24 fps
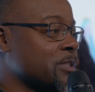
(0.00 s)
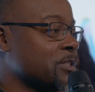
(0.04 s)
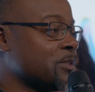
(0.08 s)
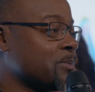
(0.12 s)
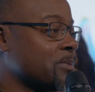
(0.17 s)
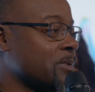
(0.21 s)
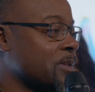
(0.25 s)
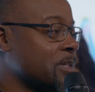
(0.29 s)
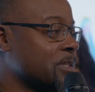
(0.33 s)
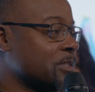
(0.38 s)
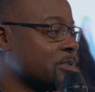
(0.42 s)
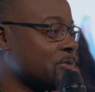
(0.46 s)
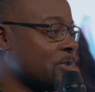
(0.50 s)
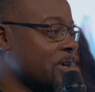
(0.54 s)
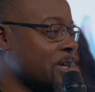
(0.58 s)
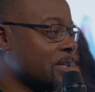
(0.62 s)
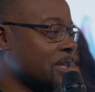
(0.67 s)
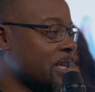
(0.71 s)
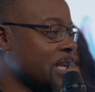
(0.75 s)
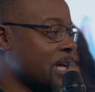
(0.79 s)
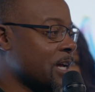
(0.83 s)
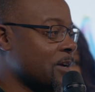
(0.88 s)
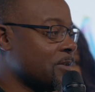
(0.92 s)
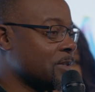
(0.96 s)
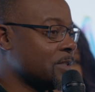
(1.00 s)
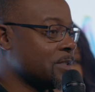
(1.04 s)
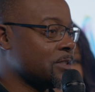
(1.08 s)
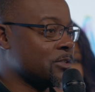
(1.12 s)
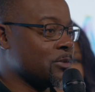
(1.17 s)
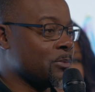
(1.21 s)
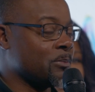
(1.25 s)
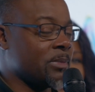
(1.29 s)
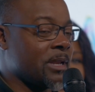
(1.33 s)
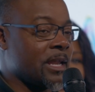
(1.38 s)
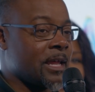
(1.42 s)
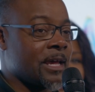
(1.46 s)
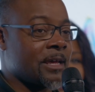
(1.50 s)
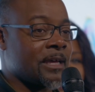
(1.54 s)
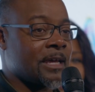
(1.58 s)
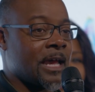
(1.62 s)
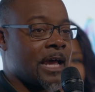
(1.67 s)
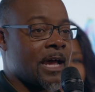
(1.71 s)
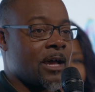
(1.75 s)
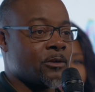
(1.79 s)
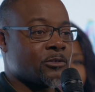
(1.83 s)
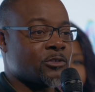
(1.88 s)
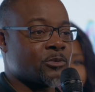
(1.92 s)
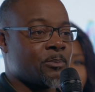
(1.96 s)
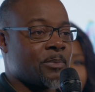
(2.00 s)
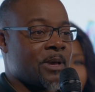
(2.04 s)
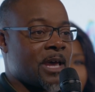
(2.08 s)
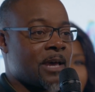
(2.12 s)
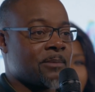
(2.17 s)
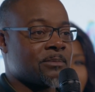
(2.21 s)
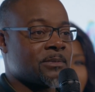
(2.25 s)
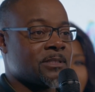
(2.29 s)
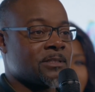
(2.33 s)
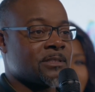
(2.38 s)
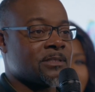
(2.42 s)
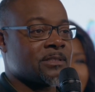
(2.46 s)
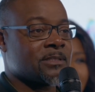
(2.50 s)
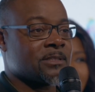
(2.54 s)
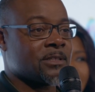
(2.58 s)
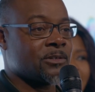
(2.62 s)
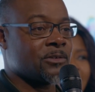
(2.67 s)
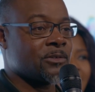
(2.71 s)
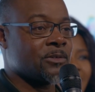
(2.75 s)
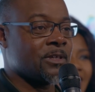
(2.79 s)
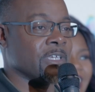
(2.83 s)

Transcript: this place right now into Black House Baptist. So